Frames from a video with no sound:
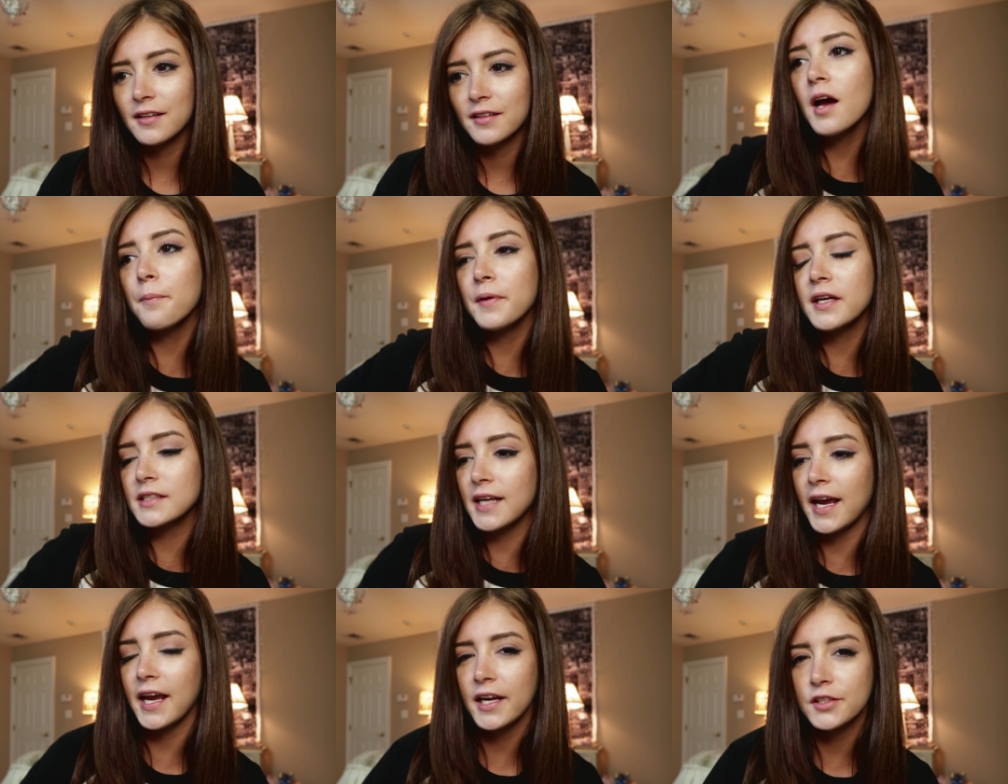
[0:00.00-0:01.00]
Not because I
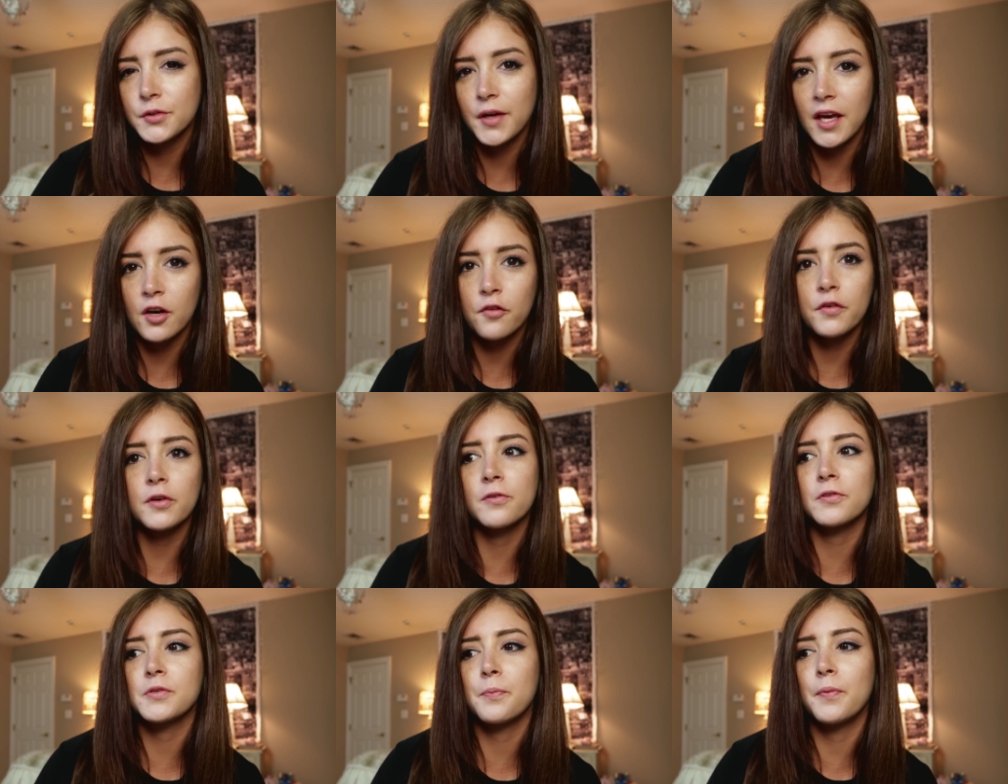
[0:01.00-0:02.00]
hate doing
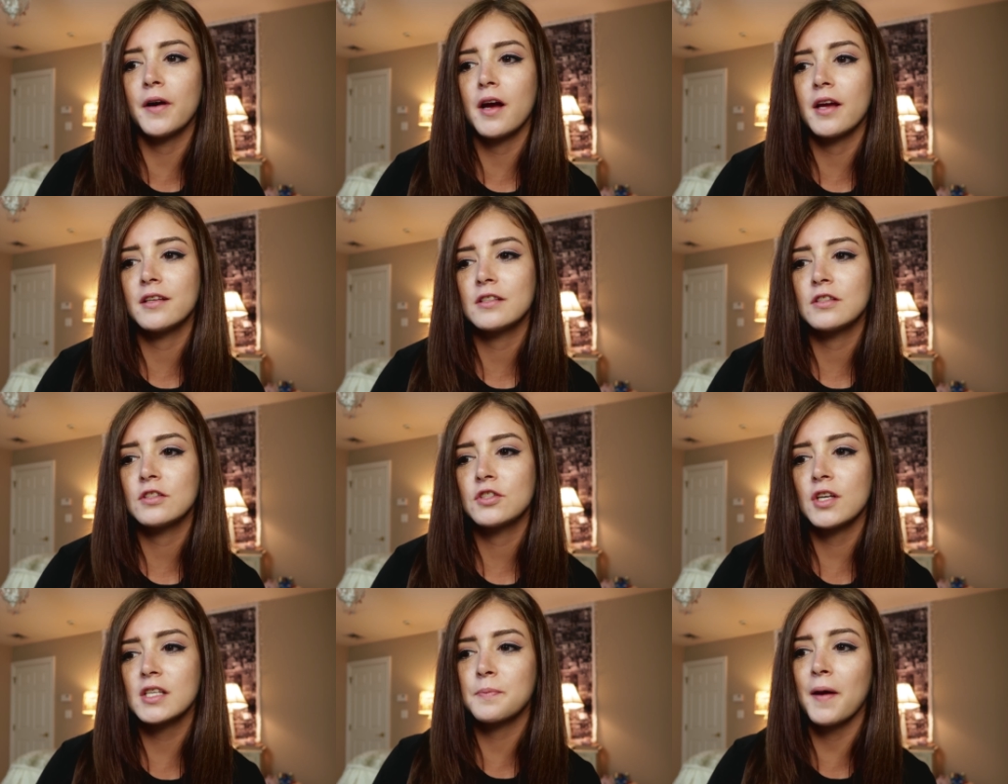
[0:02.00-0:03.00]
interviews, but
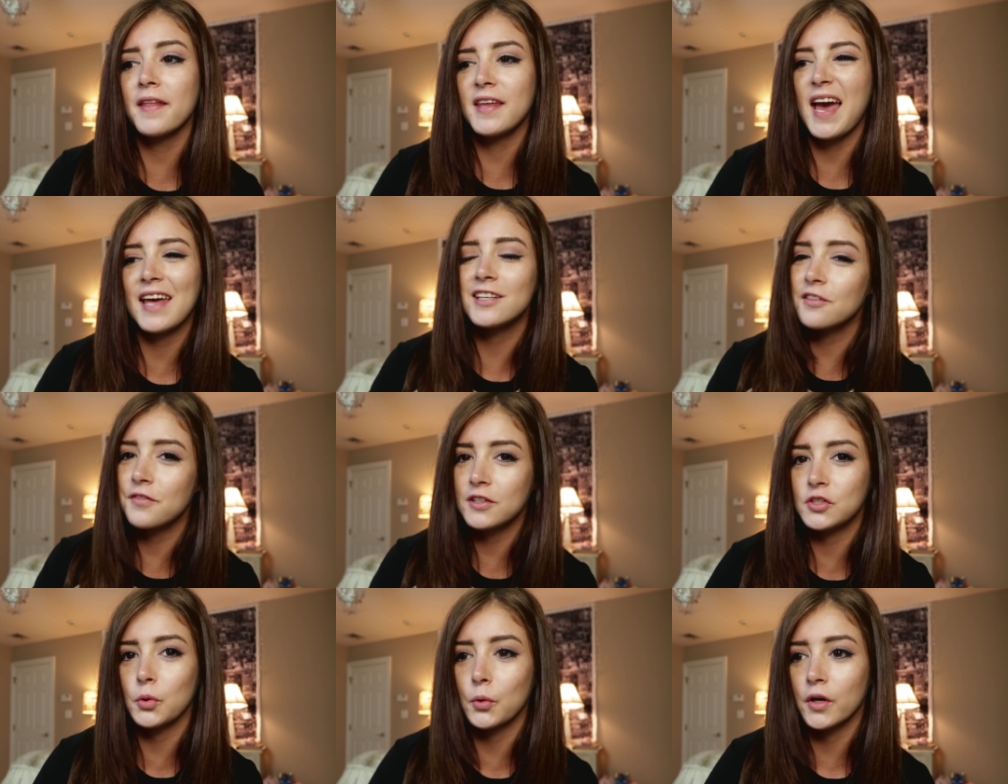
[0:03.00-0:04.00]
just by the end of
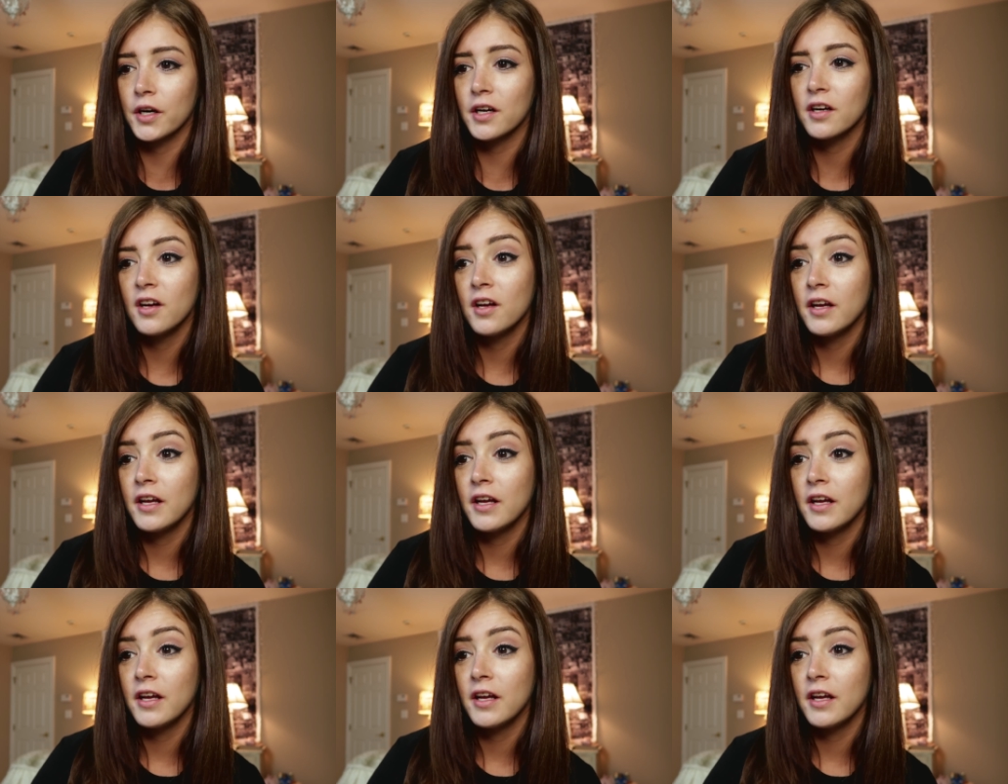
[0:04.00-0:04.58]
the tour,